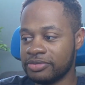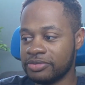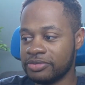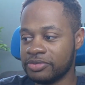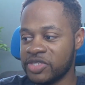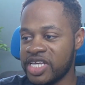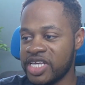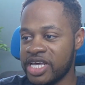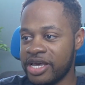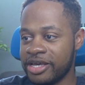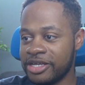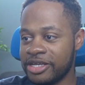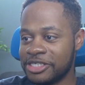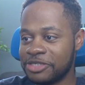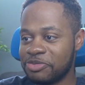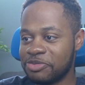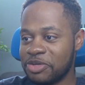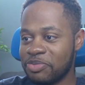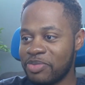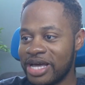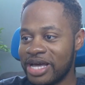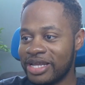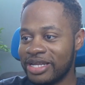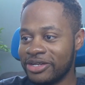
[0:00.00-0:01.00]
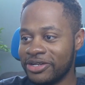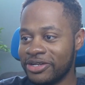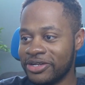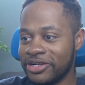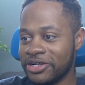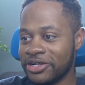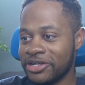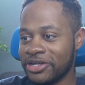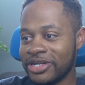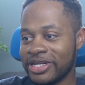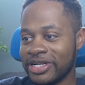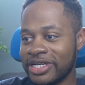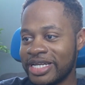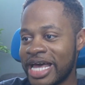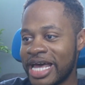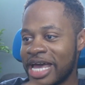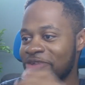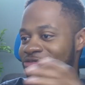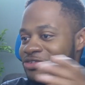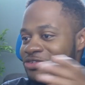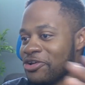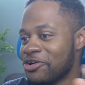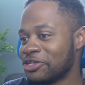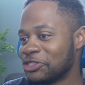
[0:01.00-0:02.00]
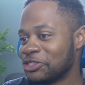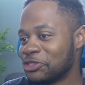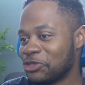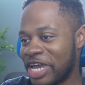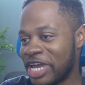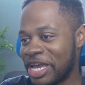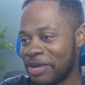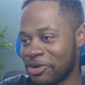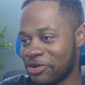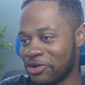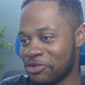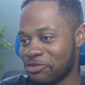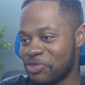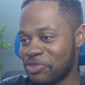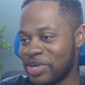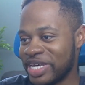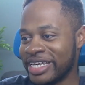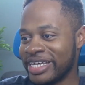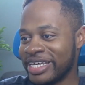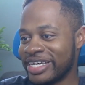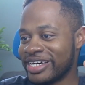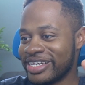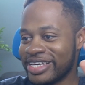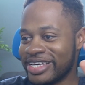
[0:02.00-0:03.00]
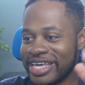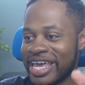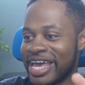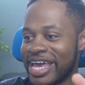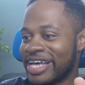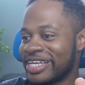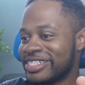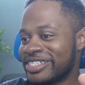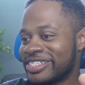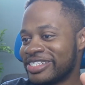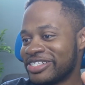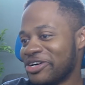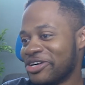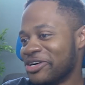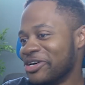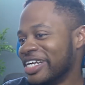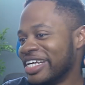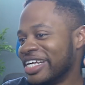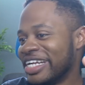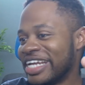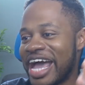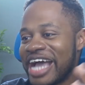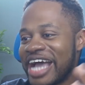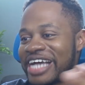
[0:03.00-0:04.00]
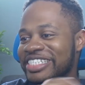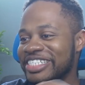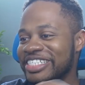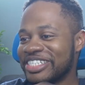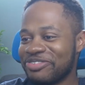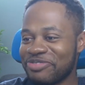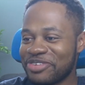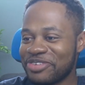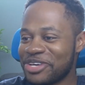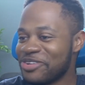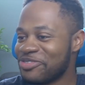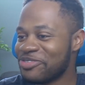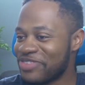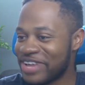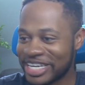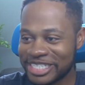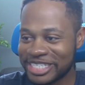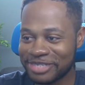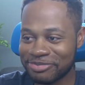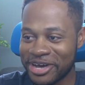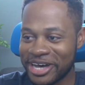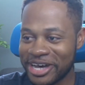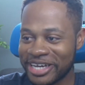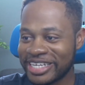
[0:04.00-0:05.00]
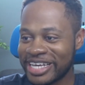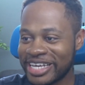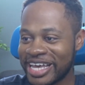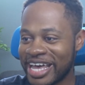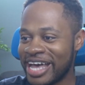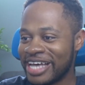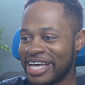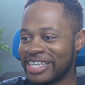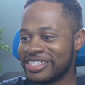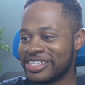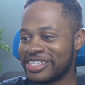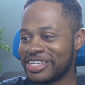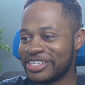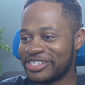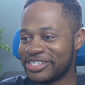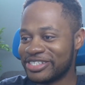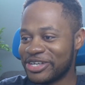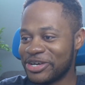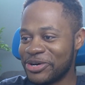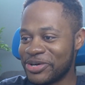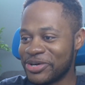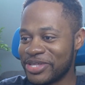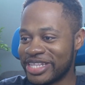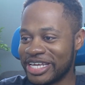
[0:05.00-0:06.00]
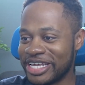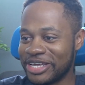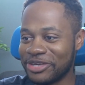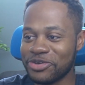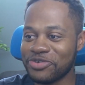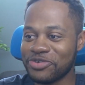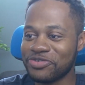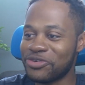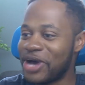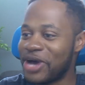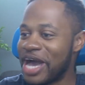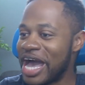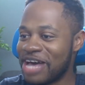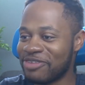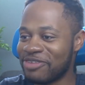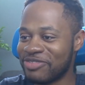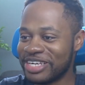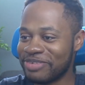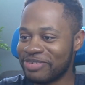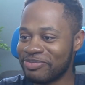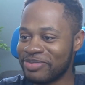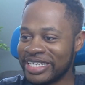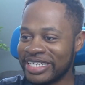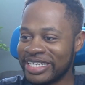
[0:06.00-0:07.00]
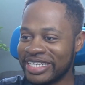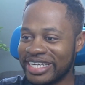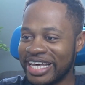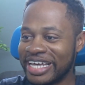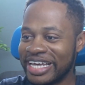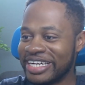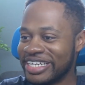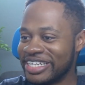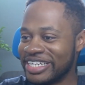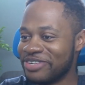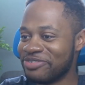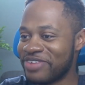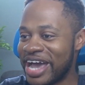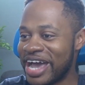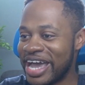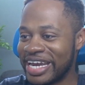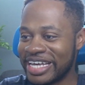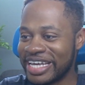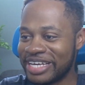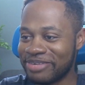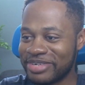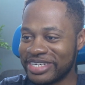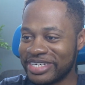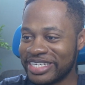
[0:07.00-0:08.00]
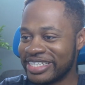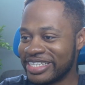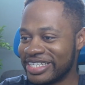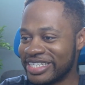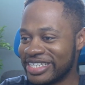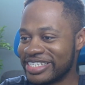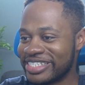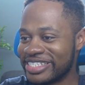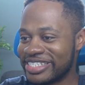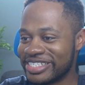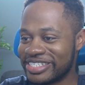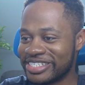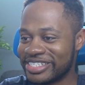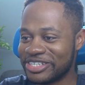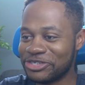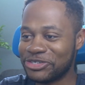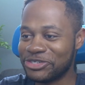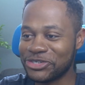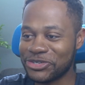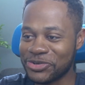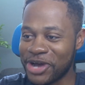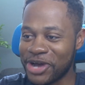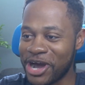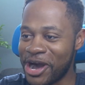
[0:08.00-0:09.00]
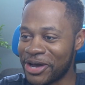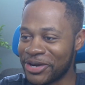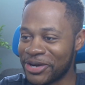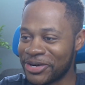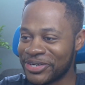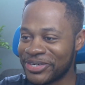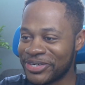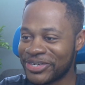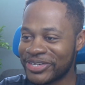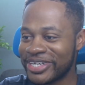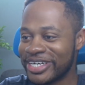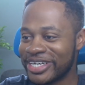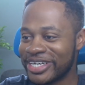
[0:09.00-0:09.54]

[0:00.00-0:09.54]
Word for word: Yeah, it's been my lifelong dream of being a guest on an action VFX podcast. So thank you for having me and inviting me. This is a true honor.